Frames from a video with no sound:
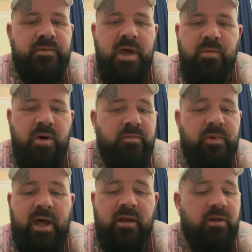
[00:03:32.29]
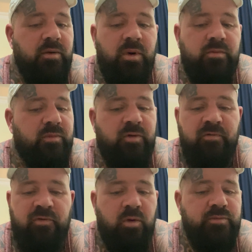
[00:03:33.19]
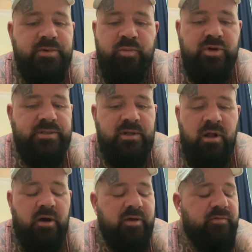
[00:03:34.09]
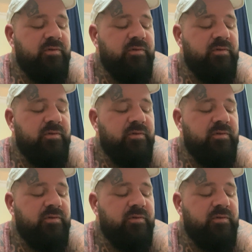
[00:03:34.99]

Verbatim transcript: they won't they won't conform to prison life